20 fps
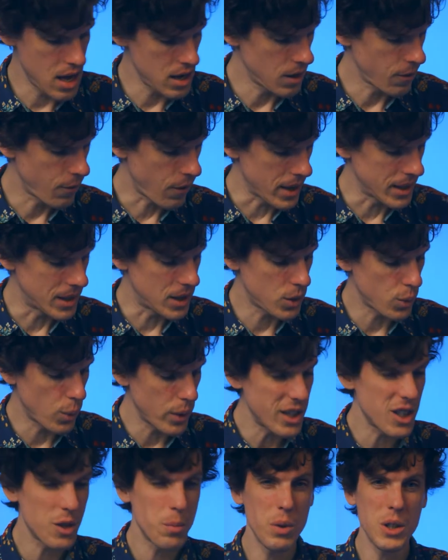then if I
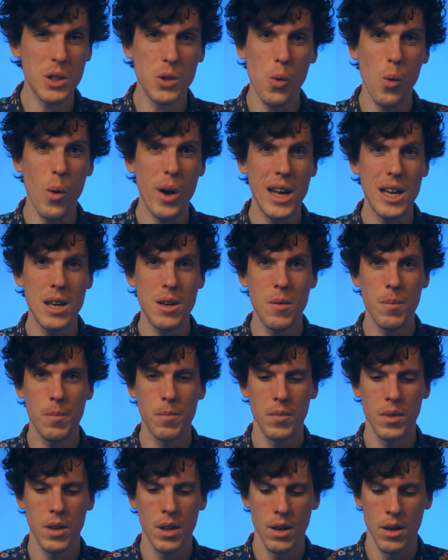switch between
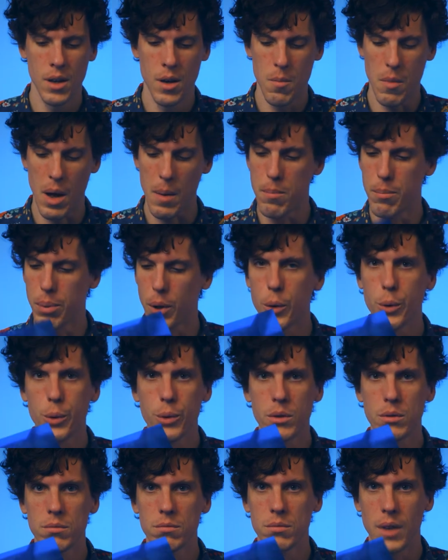my
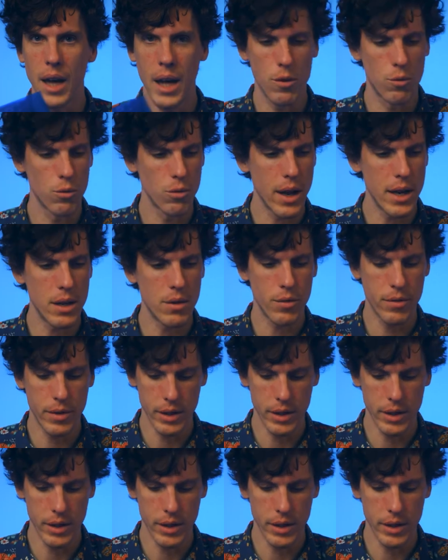blue and red